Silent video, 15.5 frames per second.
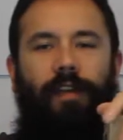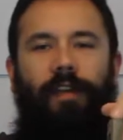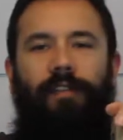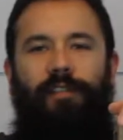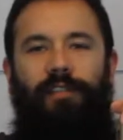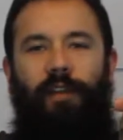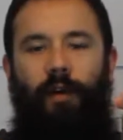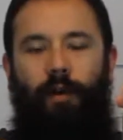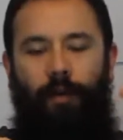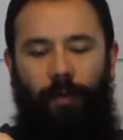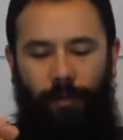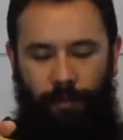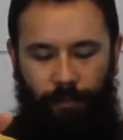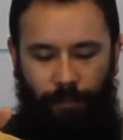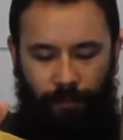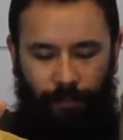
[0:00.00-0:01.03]
so
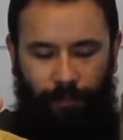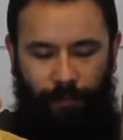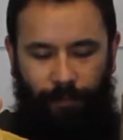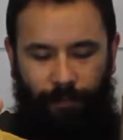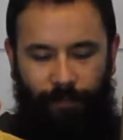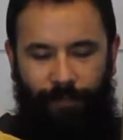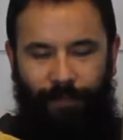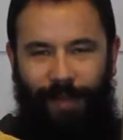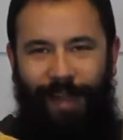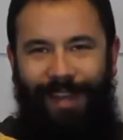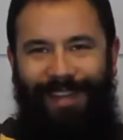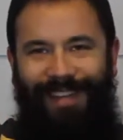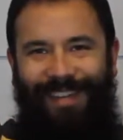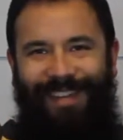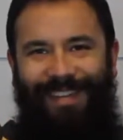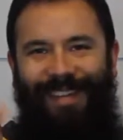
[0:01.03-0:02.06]

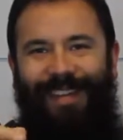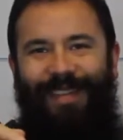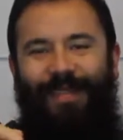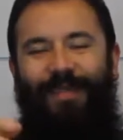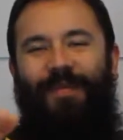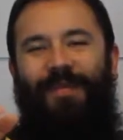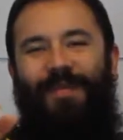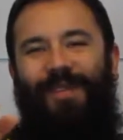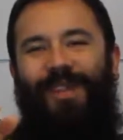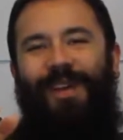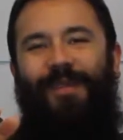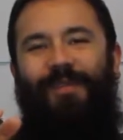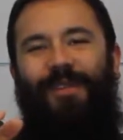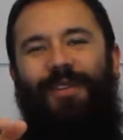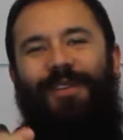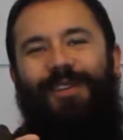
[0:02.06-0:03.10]
yeah, there were a lot
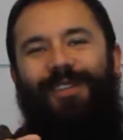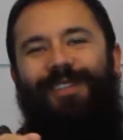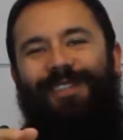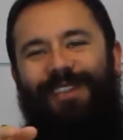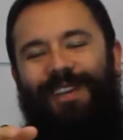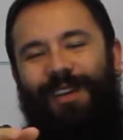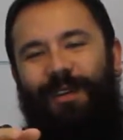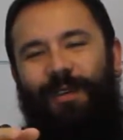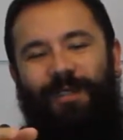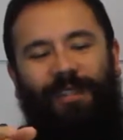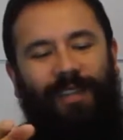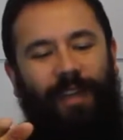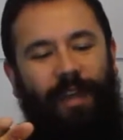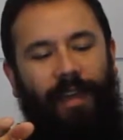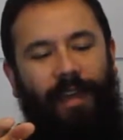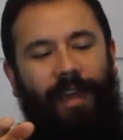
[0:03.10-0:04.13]
of really good sales,
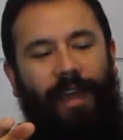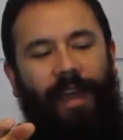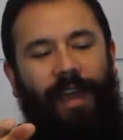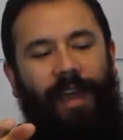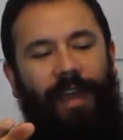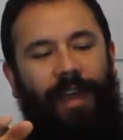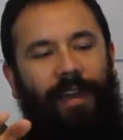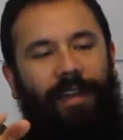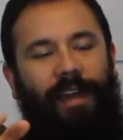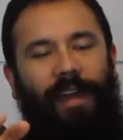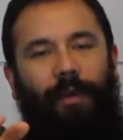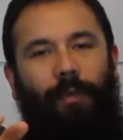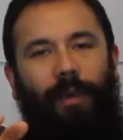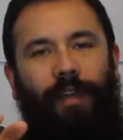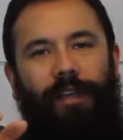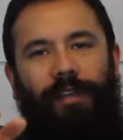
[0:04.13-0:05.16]
and I
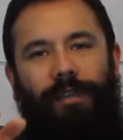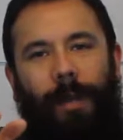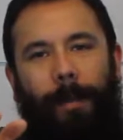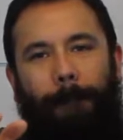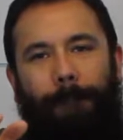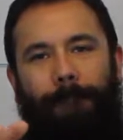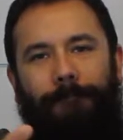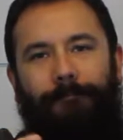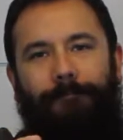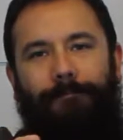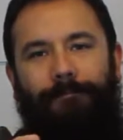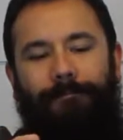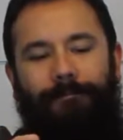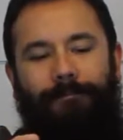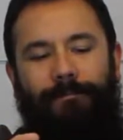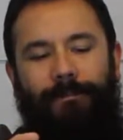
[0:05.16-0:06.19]
went
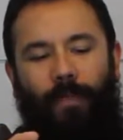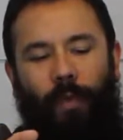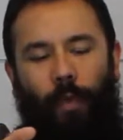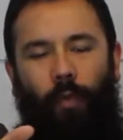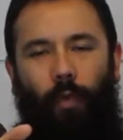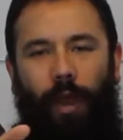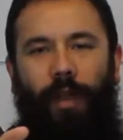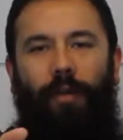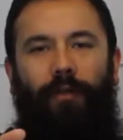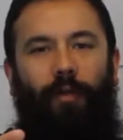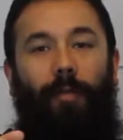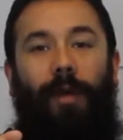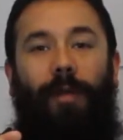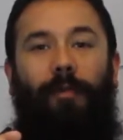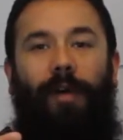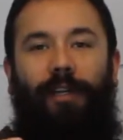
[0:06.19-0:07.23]
way over
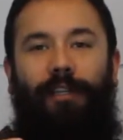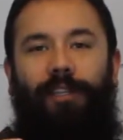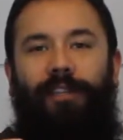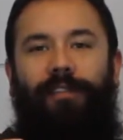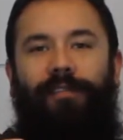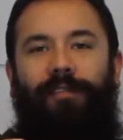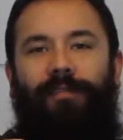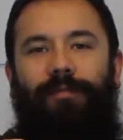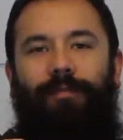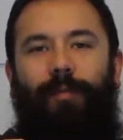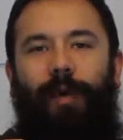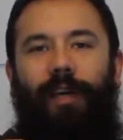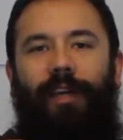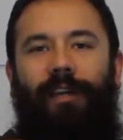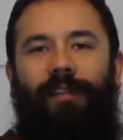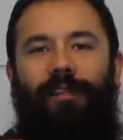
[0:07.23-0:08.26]
my budget,
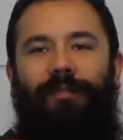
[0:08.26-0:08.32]
but